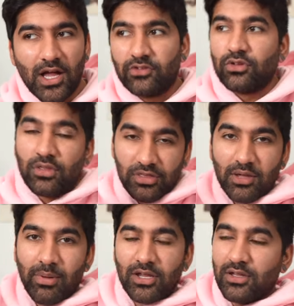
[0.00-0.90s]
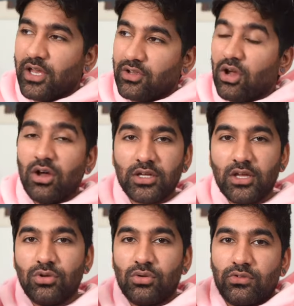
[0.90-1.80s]
And so you think about it and you're like, oh,
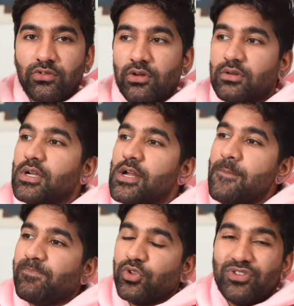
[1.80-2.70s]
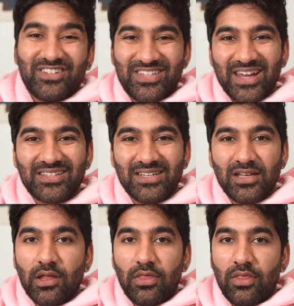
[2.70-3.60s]
okay, cool. So you
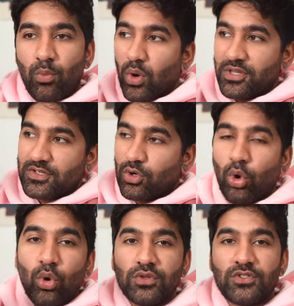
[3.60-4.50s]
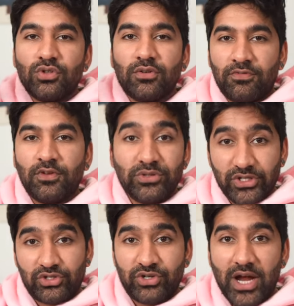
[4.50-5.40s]
detected what's caused you to feel
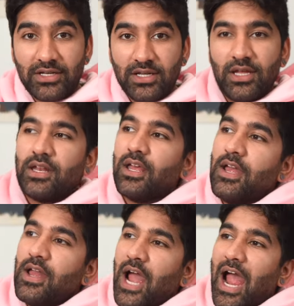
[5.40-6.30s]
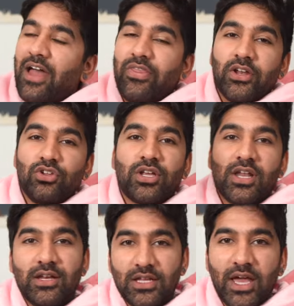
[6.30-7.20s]
distracted and then you can
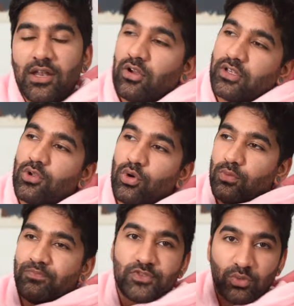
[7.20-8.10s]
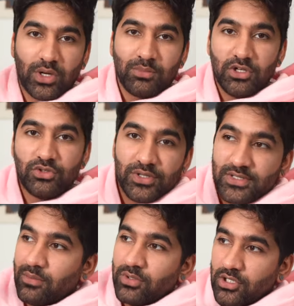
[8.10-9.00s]
now negate it. Okay, cool. So what I'm gonna do
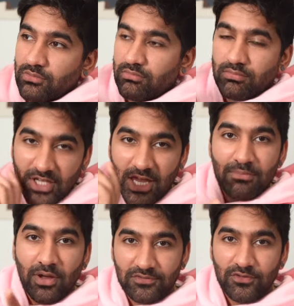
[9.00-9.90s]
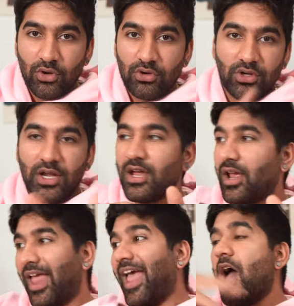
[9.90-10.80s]
is I'm gonna keep my phone
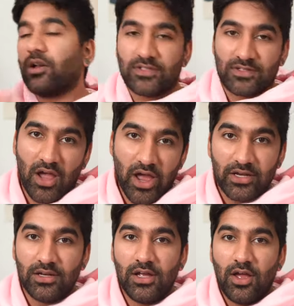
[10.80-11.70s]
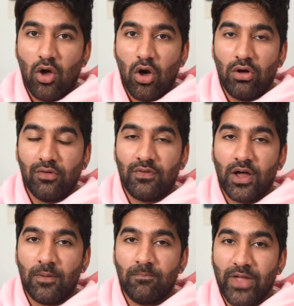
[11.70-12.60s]
outside
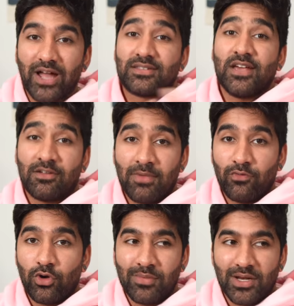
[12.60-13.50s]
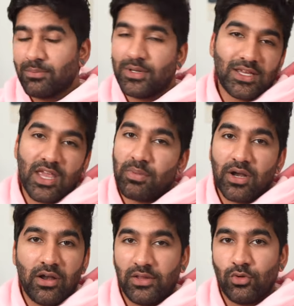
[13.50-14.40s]
of my room, and I'm gonna keep it in
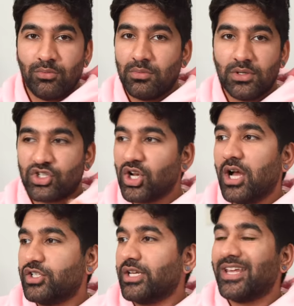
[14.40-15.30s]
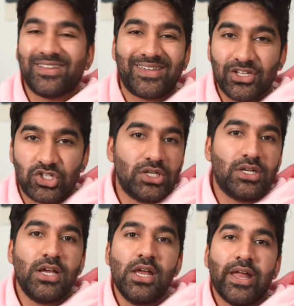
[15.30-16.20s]
another room. I'm gonna charge it in the
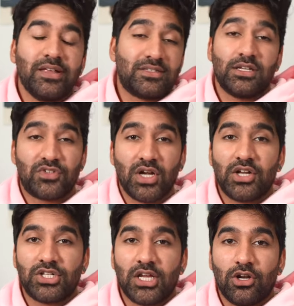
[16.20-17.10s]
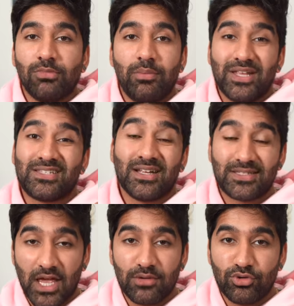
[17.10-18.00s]
kitchen instead of charging it on my bedside
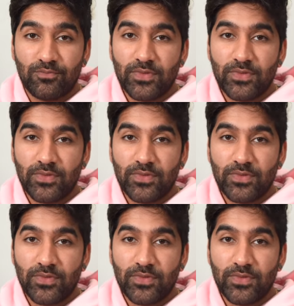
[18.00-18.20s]
table.